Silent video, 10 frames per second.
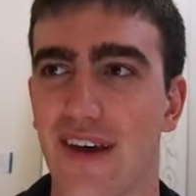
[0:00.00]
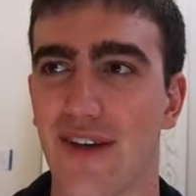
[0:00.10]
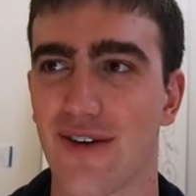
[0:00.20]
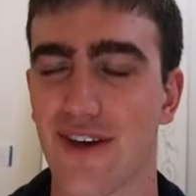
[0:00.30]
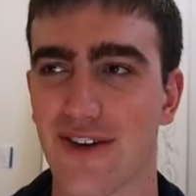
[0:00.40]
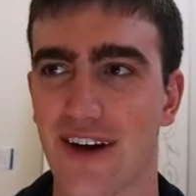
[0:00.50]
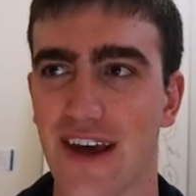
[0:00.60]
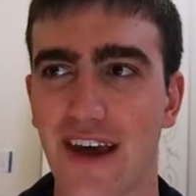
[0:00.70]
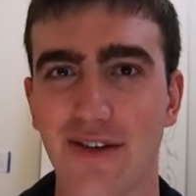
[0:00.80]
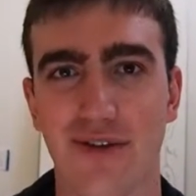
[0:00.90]
There's such a
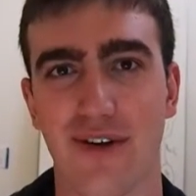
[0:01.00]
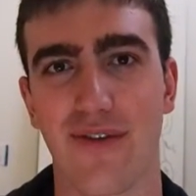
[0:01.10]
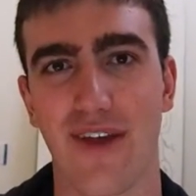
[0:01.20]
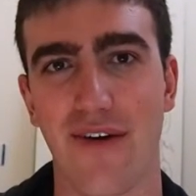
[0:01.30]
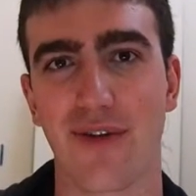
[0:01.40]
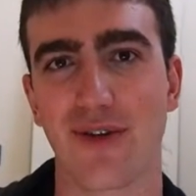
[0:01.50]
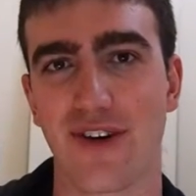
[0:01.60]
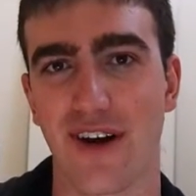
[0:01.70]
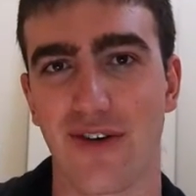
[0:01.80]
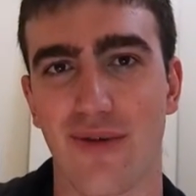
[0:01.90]
history of the
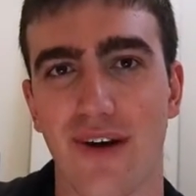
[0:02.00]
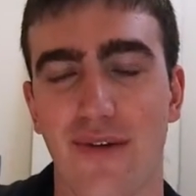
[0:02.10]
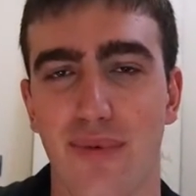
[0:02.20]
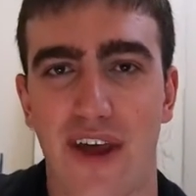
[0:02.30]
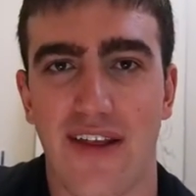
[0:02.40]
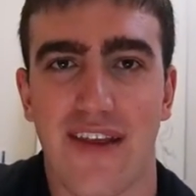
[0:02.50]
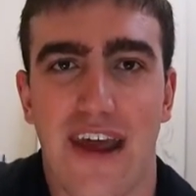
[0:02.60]
evolutionary tree of plants and